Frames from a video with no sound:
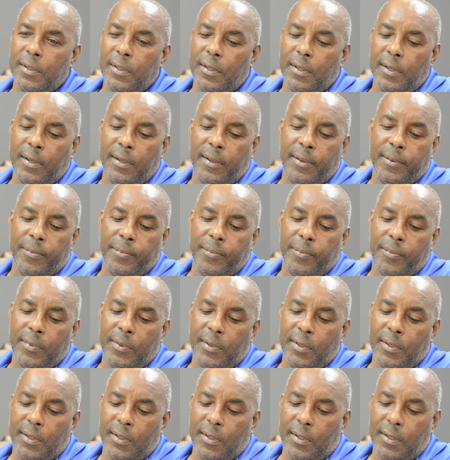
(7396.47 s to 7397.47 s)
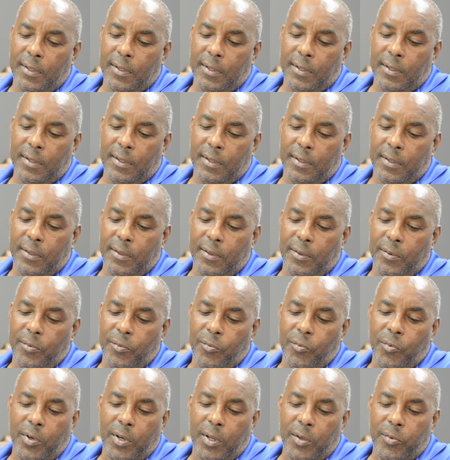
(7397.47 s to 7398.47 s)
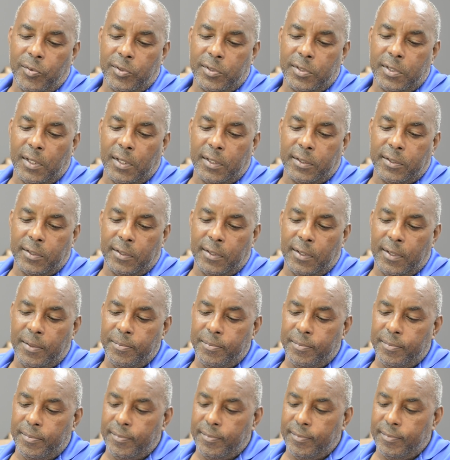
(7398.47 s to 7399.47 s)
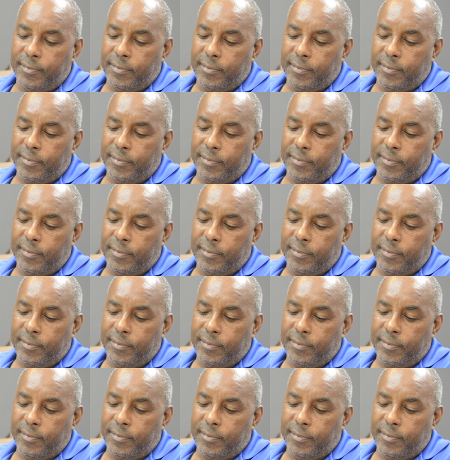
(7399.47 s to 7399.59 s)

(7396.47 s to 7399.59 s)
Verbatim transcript: Um, what I would say to them,